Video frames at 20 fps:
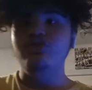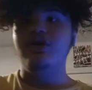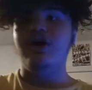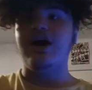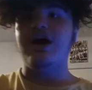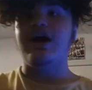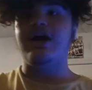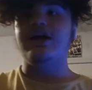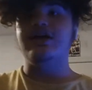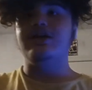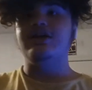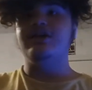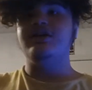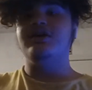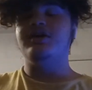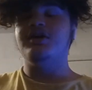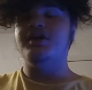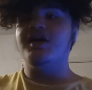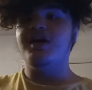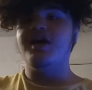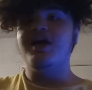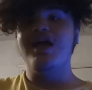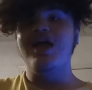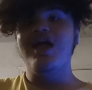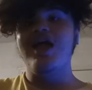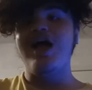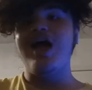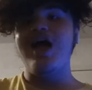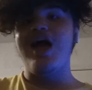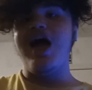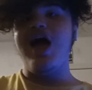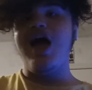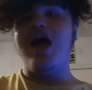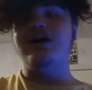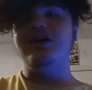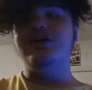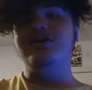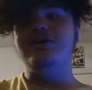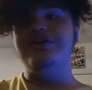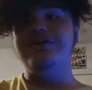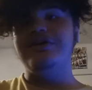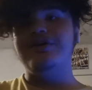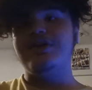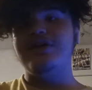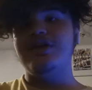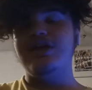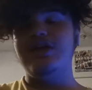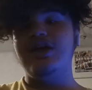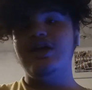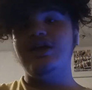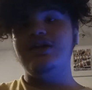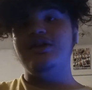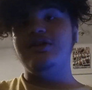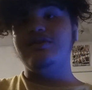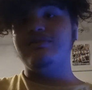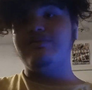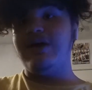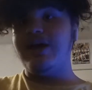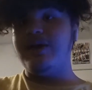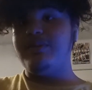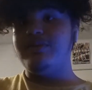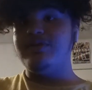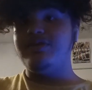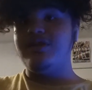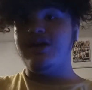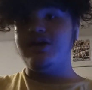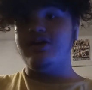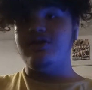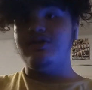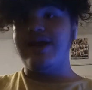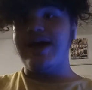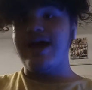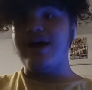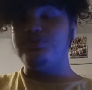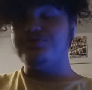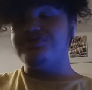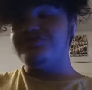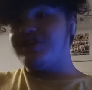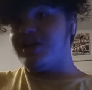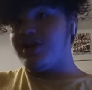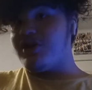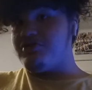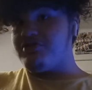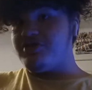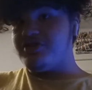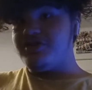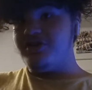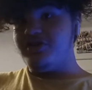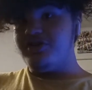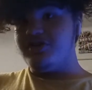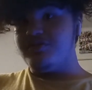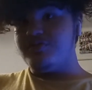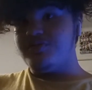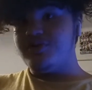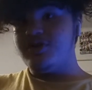lying. I look in this baked potato that I was tearing up,